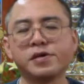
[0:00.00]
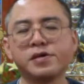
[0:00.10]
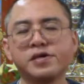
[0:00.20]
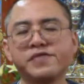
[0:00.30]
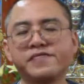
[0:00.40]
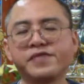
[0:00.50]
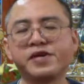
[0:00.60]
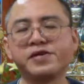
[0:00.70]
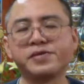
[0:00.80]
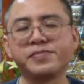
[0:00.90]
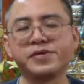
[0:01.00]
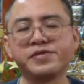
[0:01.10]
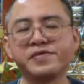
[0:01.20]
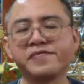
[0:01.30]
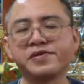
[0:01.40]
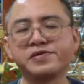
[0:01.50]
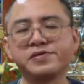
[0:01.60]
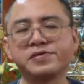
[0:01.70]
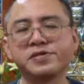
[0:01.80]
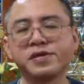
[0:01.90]
If that is a bit
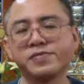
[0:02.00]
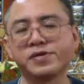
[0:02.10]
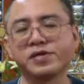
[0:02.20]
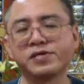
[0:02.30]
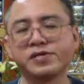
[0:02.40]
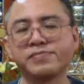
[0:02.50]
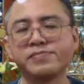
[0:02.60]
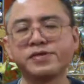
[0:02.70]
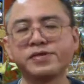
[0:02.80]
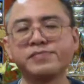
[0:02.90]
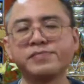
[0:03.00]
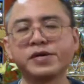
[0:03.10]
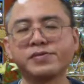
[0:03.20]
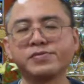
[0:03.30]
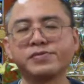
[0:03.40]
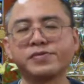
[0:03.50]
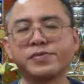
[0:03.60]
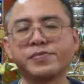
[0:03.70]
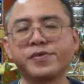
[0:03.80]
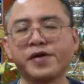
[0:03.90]
difficult, then we can simply make use of
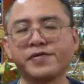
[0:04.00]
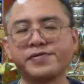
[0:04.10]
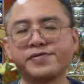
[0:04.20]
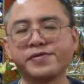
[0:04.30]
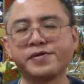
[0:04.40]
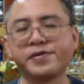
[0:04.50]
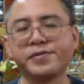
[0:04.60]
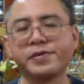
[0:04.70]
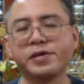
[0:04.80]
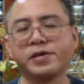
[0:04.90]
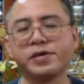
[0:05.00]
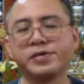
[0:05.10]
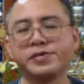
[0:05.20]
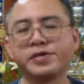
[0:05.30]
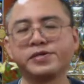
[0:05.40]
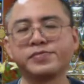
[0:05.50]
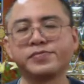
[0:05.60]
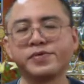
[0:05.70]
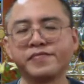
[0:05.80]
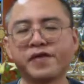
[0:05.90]
the breath and just
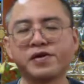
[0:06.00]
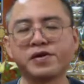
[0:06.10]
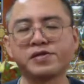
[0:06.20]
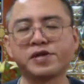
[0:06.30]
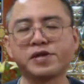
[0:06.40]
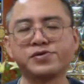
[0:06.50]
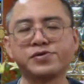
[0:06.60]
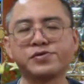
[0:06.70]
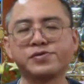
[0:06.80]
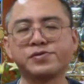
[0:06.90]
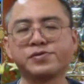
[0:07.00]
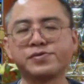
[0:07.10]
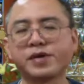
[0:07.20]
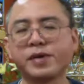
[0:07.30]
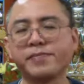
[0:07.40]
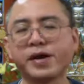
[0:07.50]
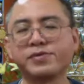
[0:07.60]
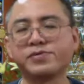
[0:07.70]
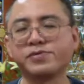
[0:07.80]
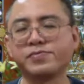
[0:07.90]
invite our attention to come
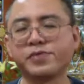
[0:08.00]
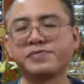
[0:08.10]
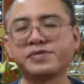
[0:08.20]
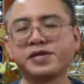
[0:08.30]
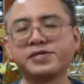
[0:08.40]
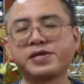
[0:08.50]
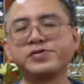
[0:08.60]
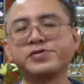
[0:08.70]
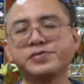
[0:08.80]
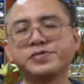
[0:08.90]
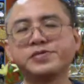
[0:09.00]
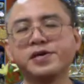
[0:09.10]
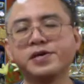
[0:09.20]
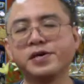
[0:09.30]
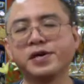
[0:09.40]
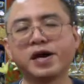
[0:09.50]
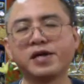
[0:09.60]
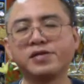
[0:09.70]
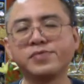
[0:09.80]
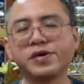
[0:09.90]
back to the breath sensations.
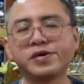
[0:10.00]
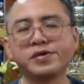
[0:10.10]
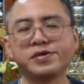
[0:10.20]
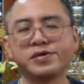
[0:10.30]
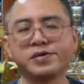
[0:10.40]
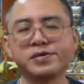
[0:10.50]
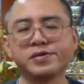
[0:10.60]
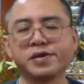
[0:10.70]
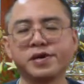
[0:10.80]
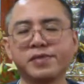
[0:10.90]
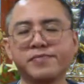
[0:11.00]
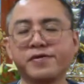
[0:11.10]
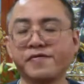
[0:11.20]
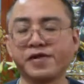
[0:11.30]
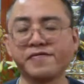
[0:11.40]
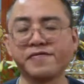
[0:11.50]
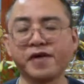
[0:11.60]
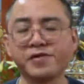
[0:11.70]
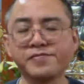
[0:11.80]
Either way is perfectly fine.